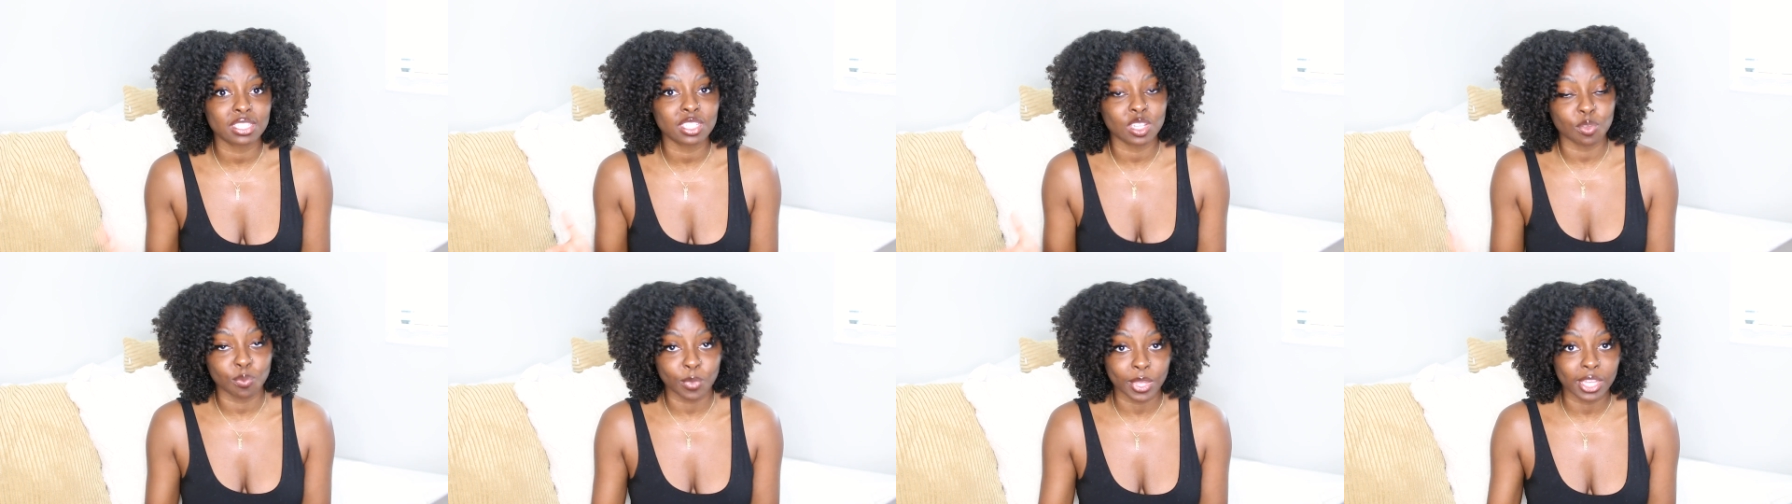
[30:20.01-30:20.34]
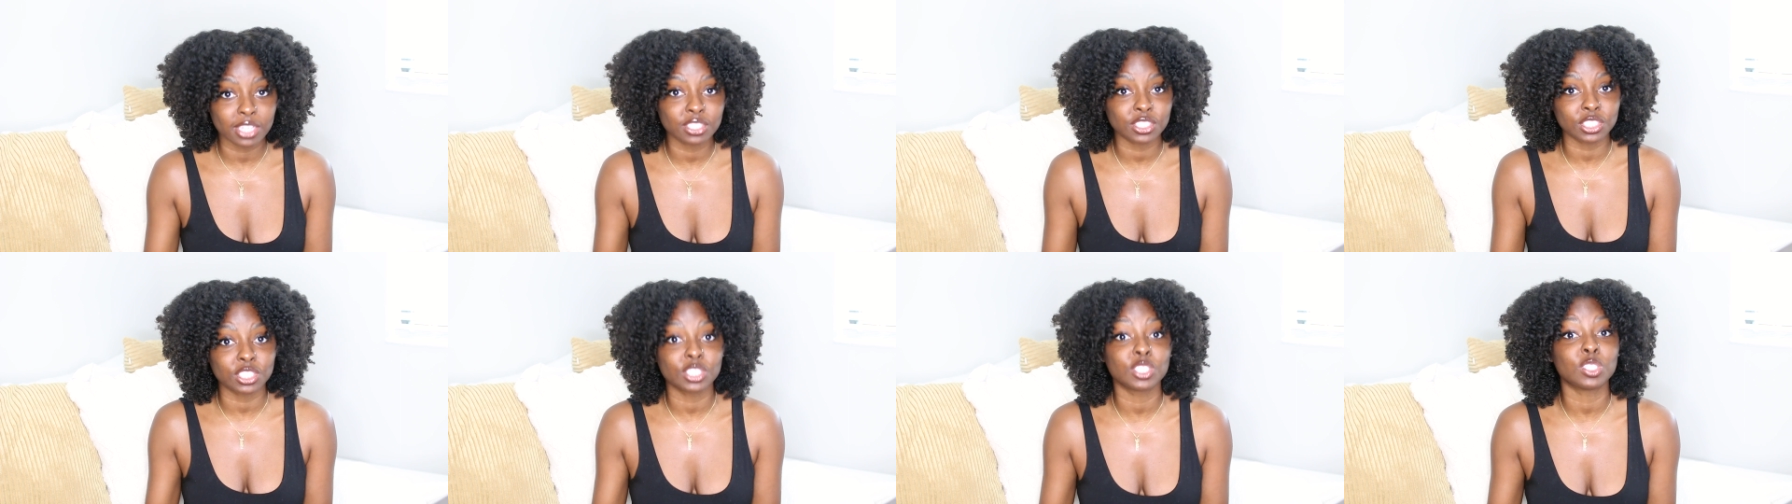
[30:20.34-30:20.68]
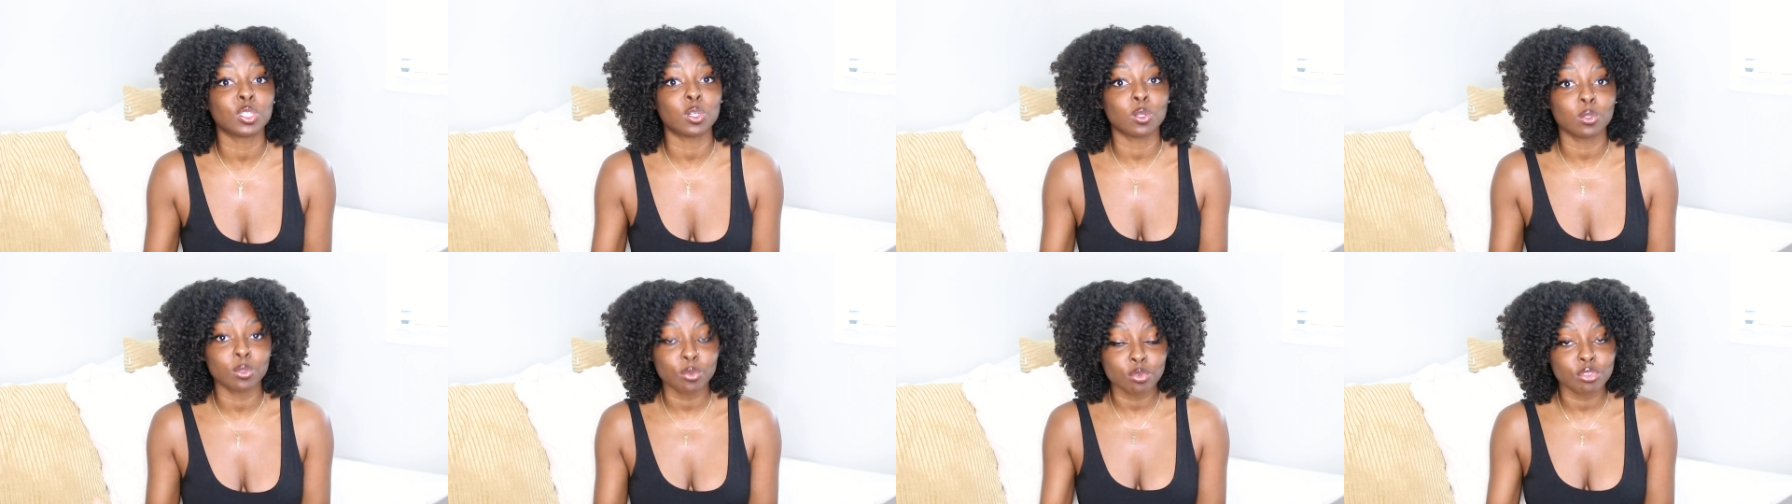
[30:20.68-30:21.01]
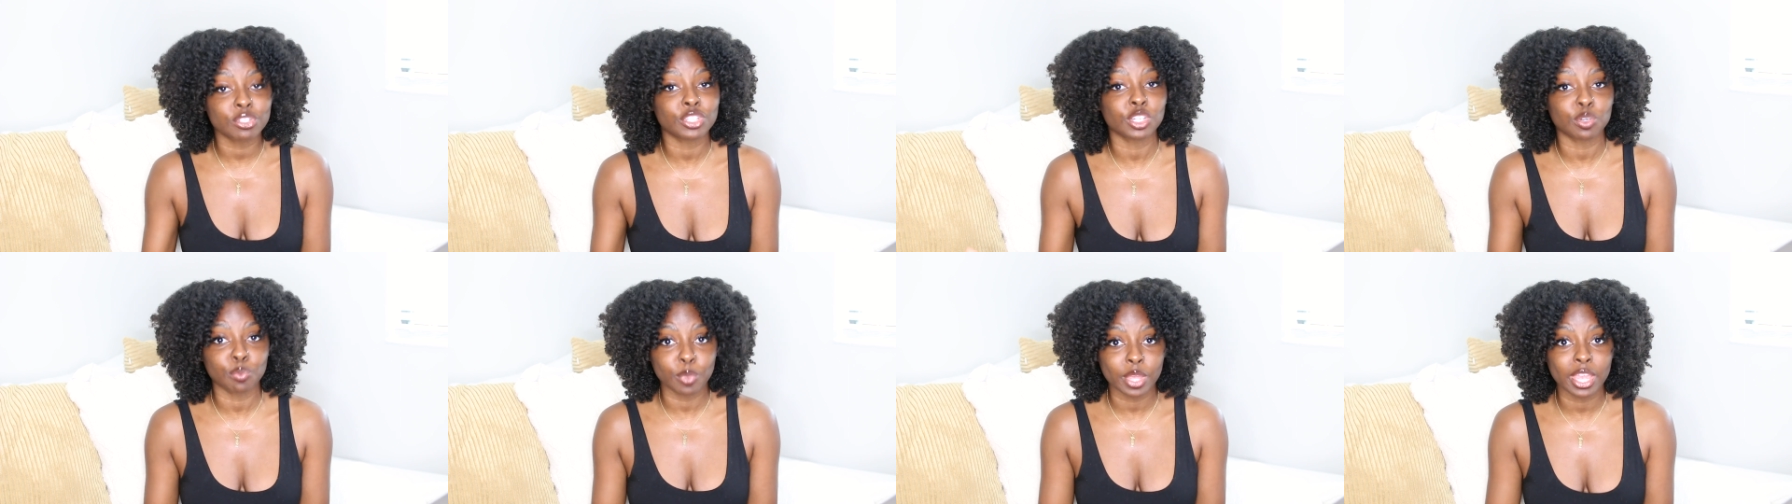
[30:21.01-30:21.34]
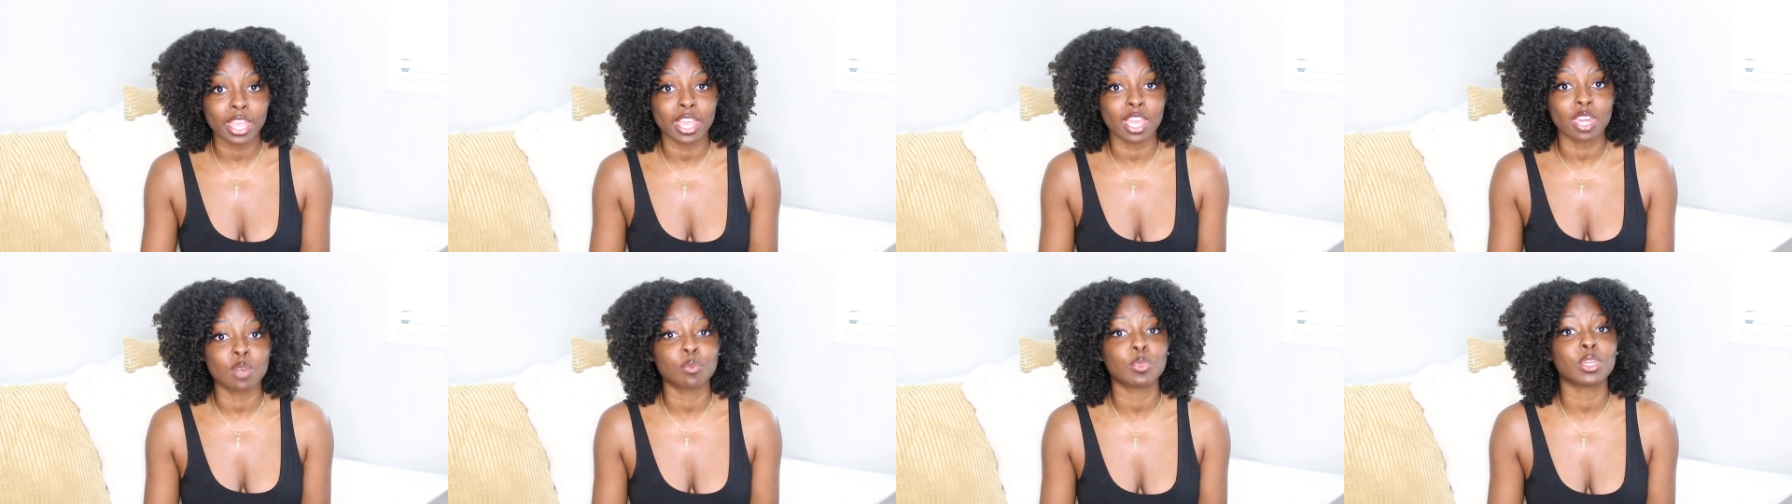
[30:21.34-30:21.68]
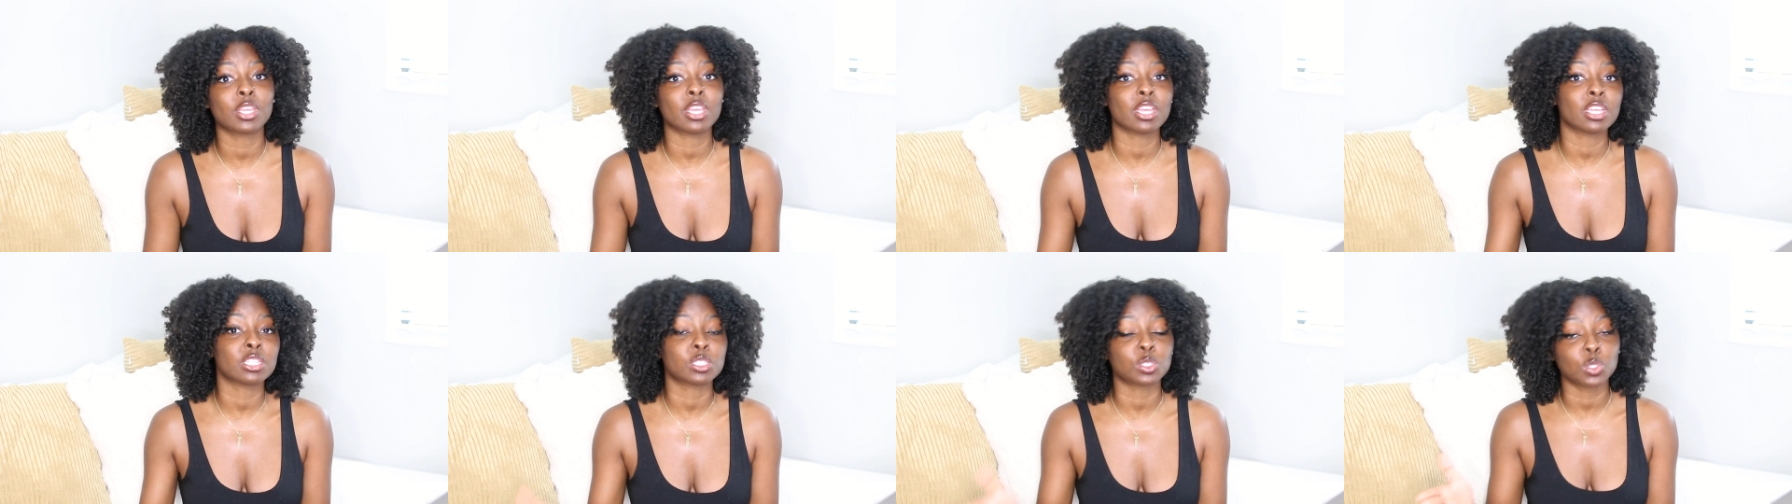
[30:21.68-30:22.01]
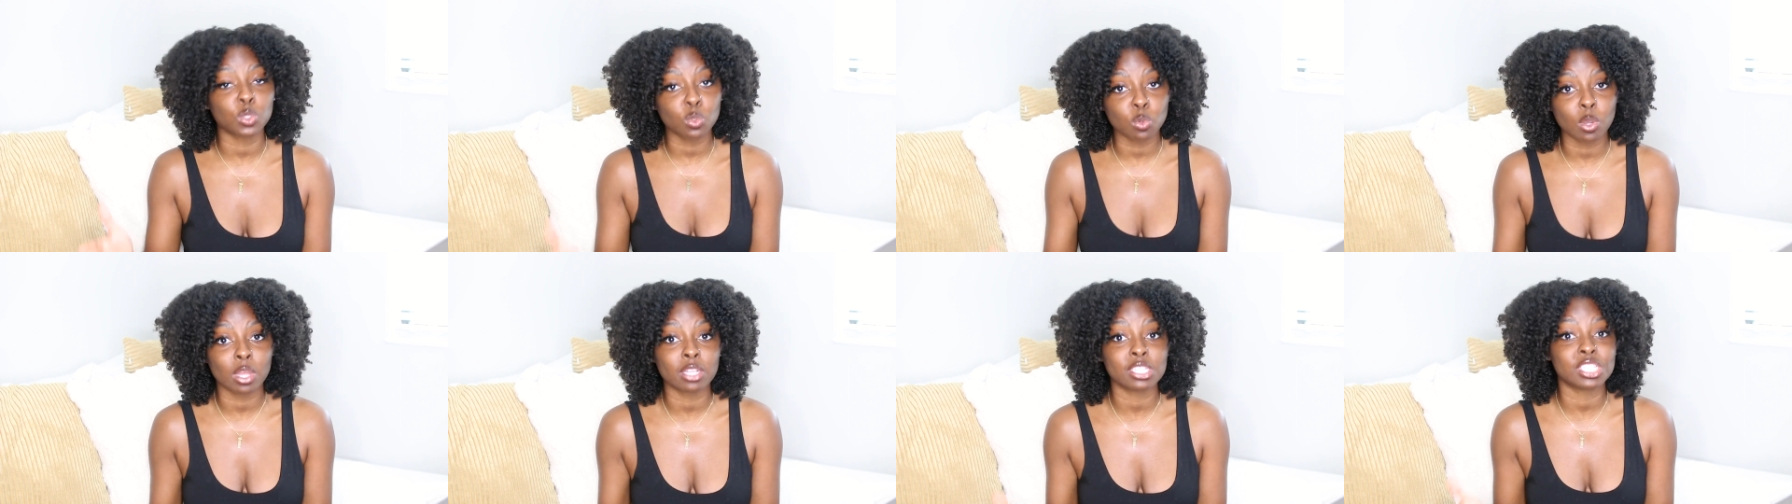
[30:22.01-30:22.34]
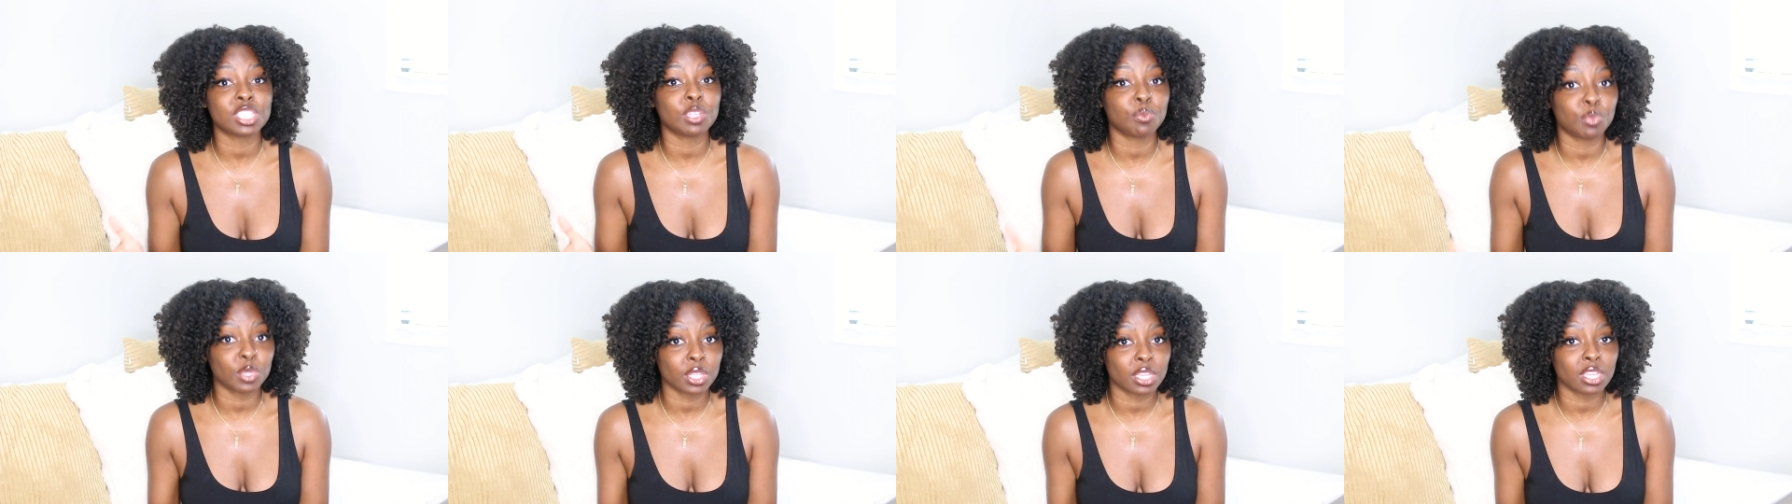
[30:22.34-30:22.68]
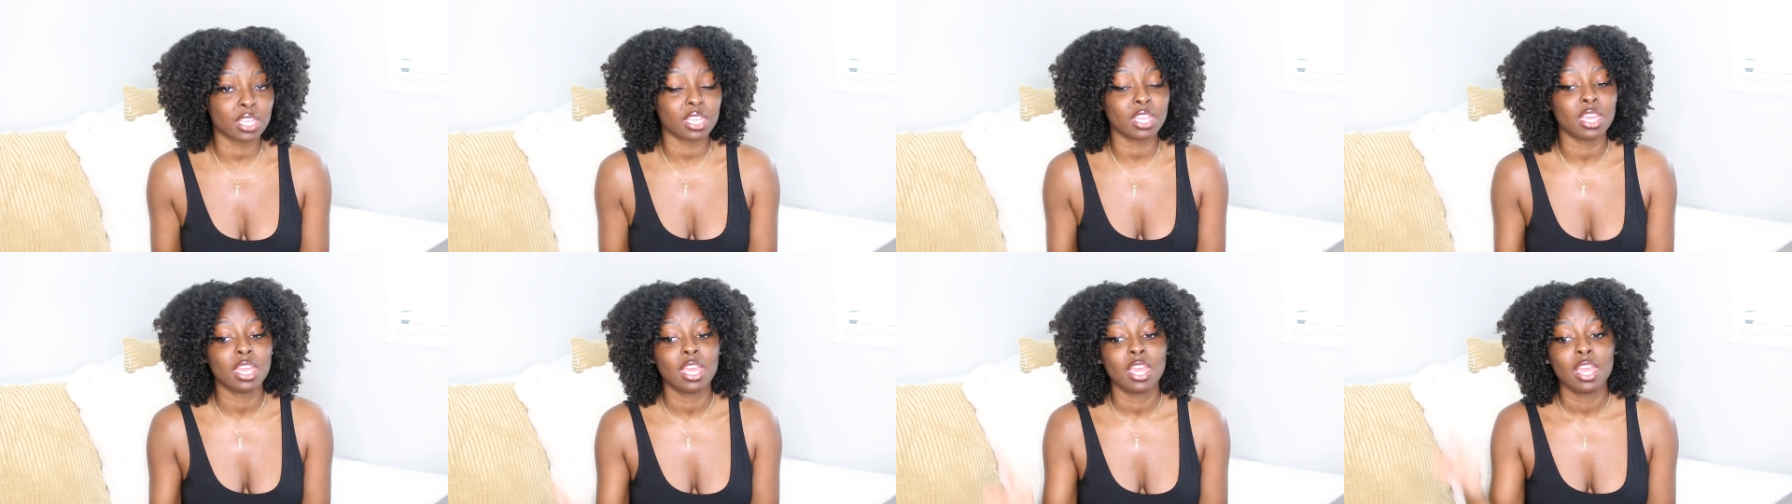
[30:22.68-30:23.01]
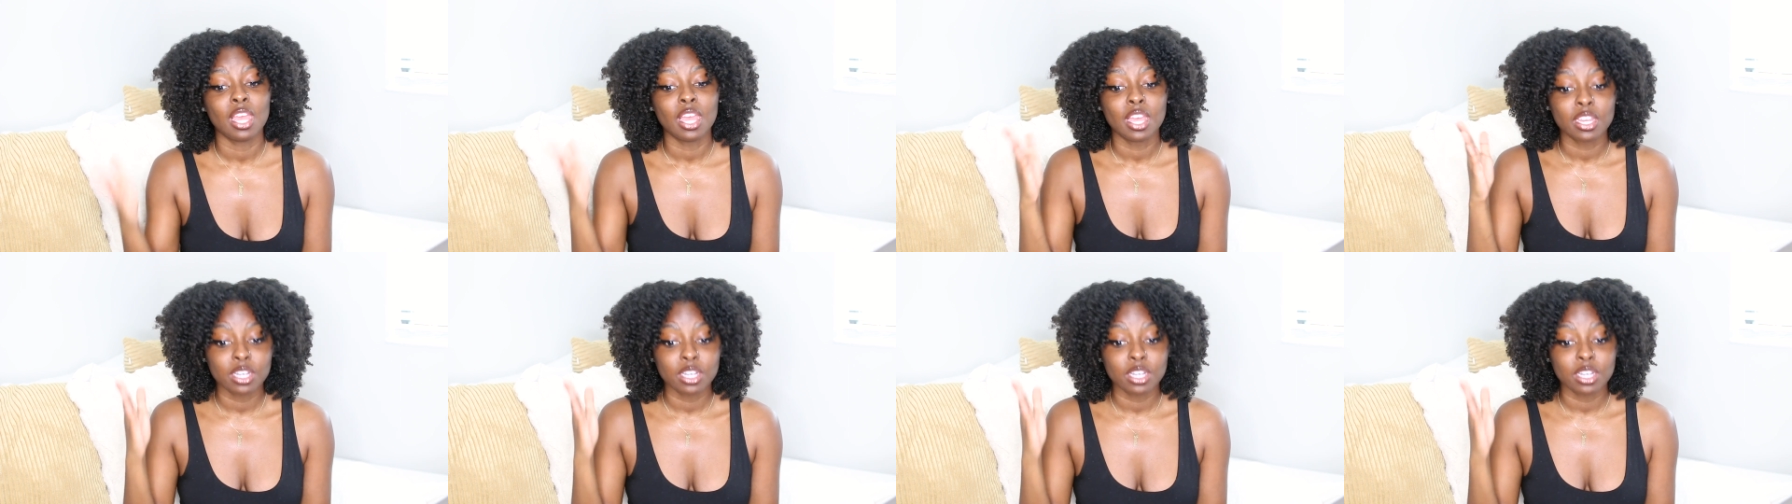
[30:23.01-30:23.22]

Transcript: to make sure you don't lose your man because who wants to be